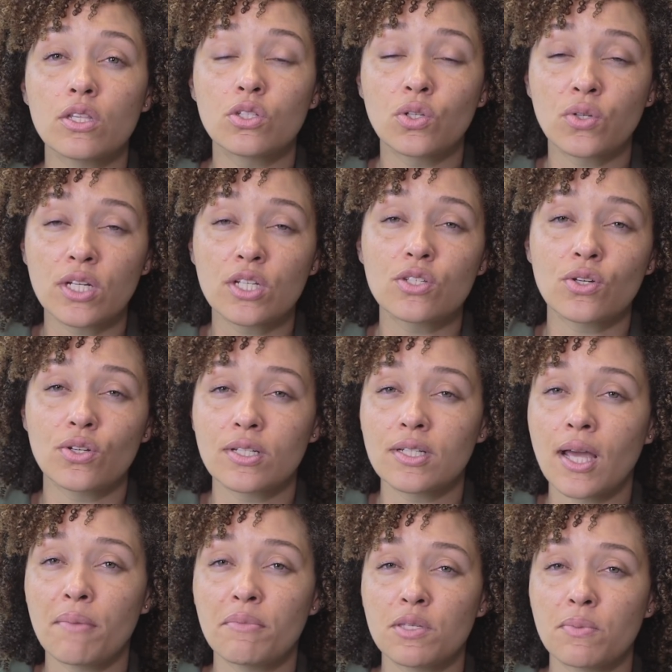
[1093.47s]
during certain
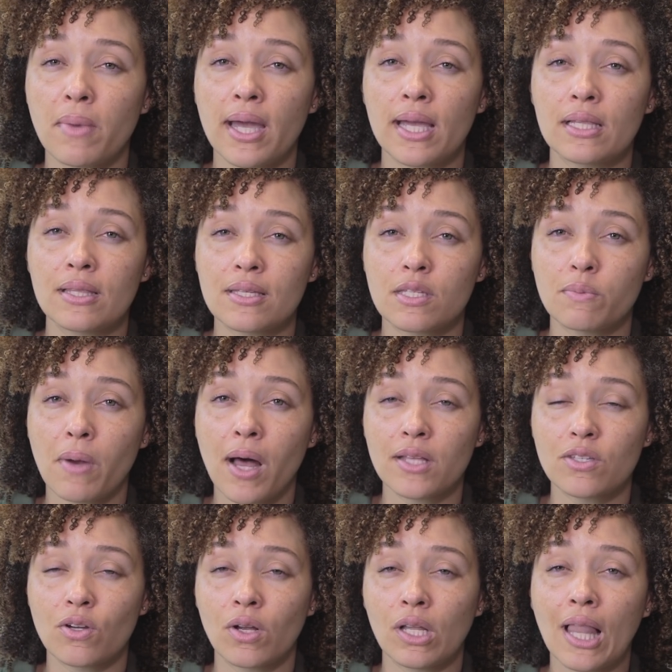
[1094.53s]
times the
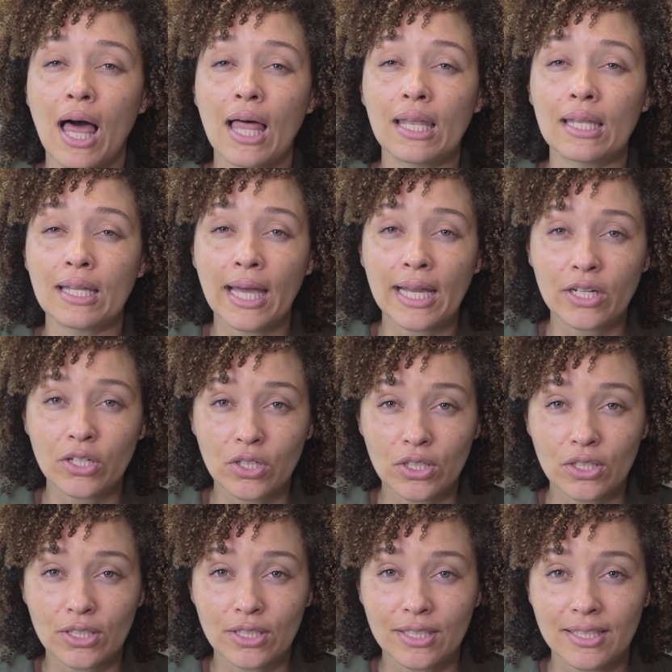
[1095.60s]
spots are a lot
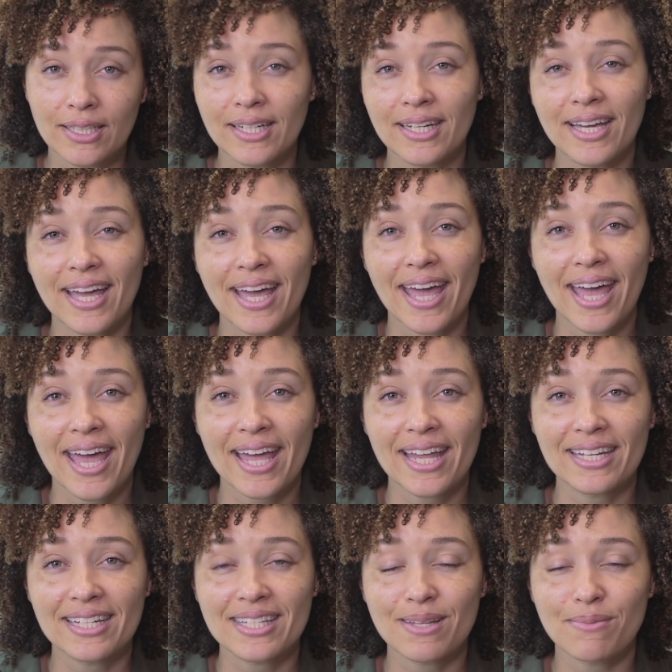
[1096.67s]
lighter,
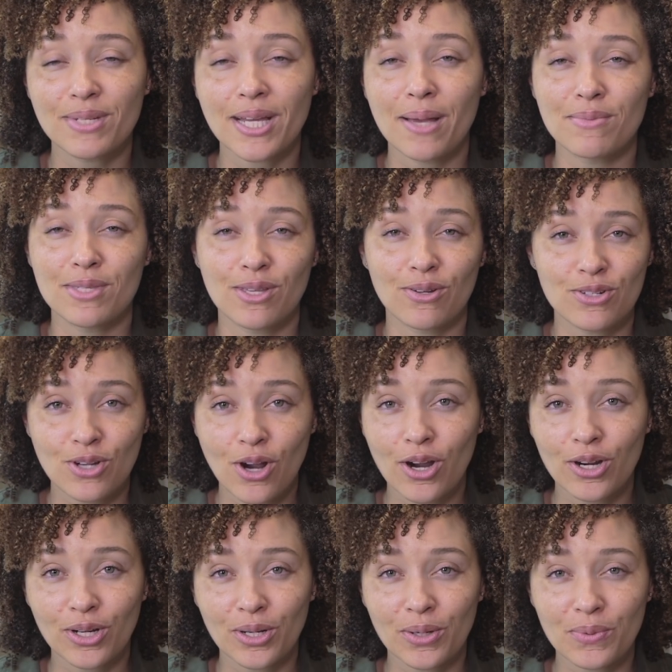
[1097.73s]
and sometimes they're
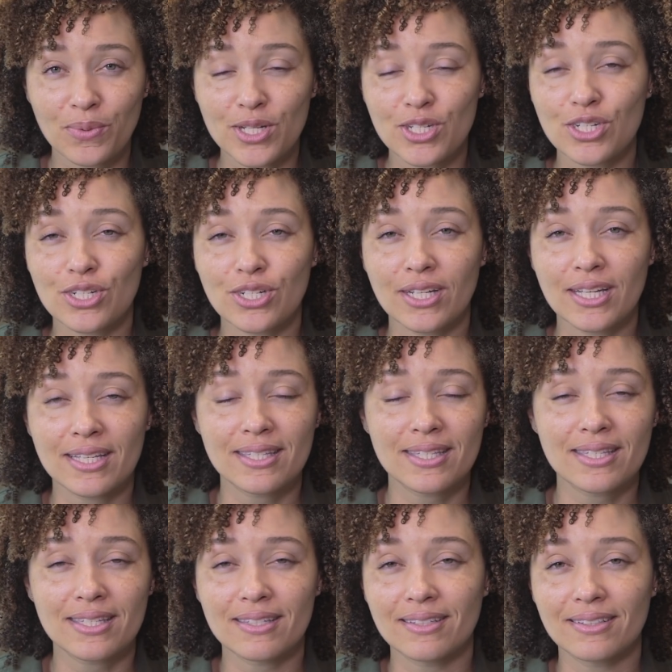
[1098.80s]
darker, which
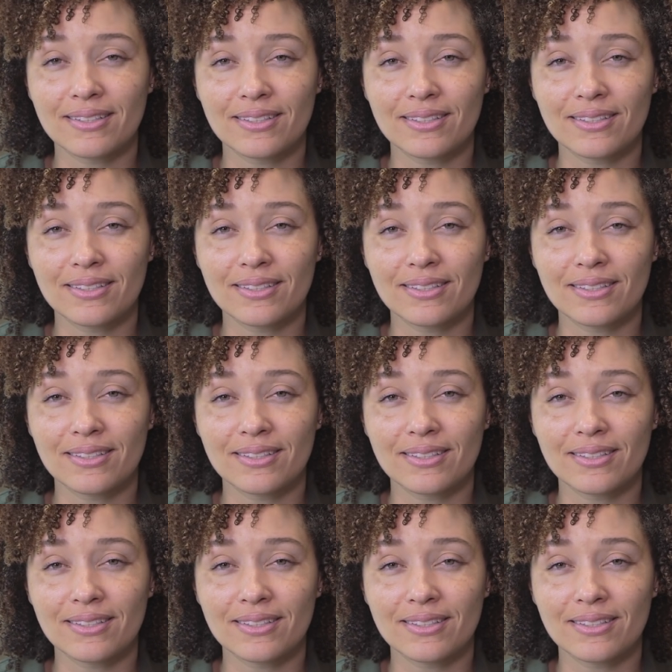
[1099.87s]
is,